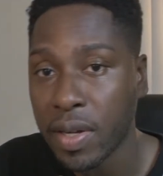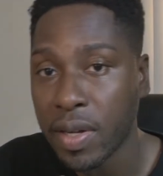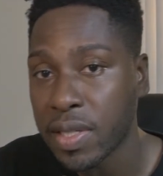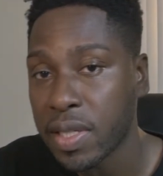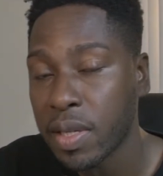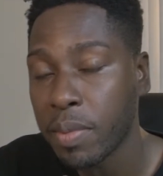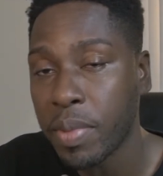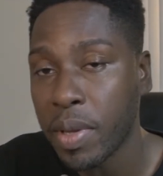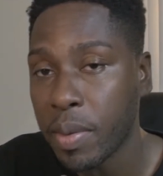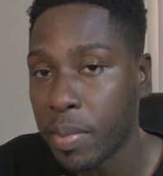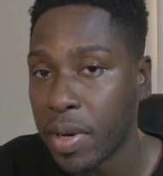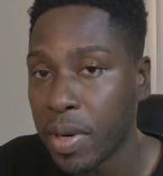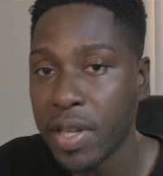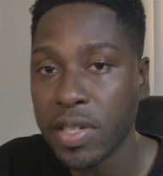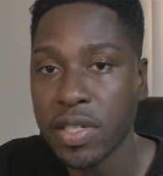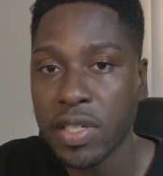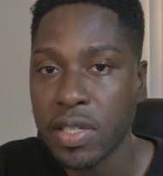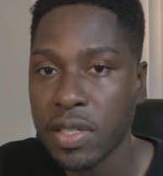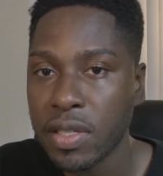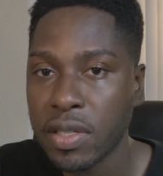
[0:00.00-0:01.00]
because some people, they
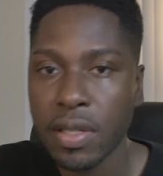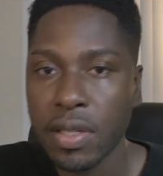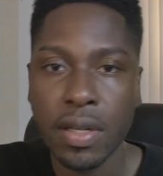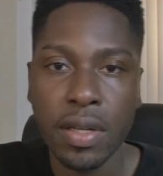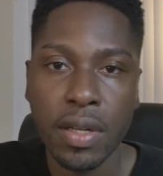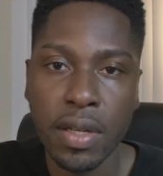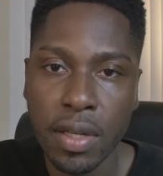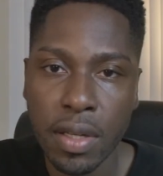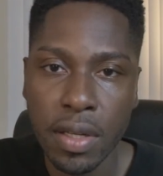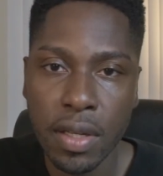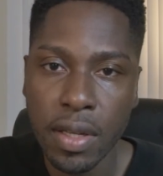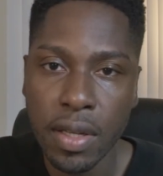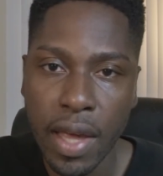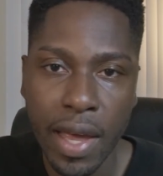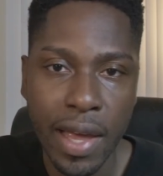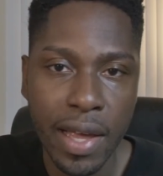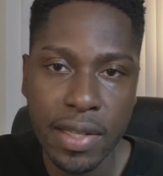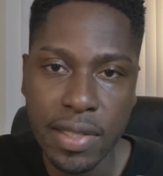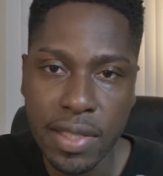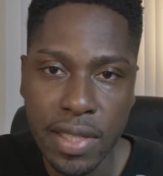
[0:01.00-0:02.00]
just
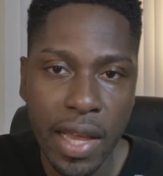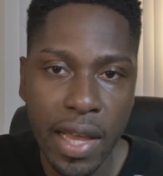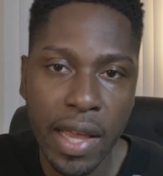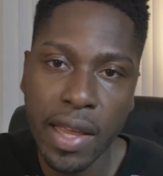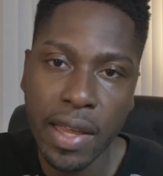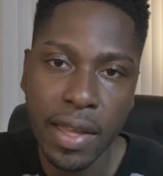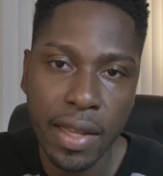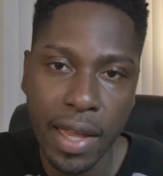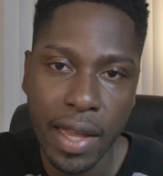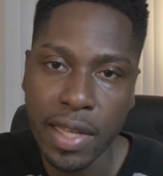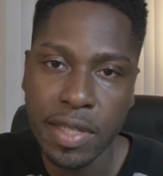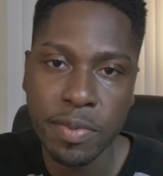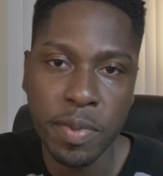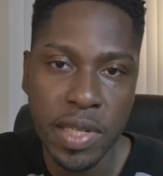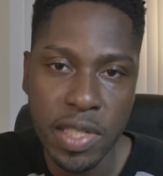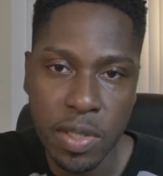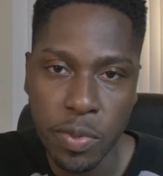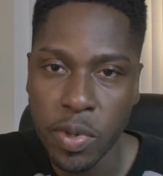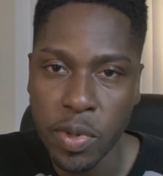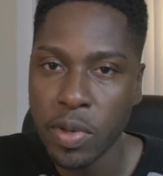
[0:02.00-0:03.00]
can't take, like,
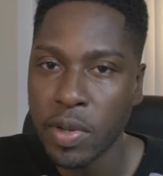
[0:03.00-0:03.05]
especially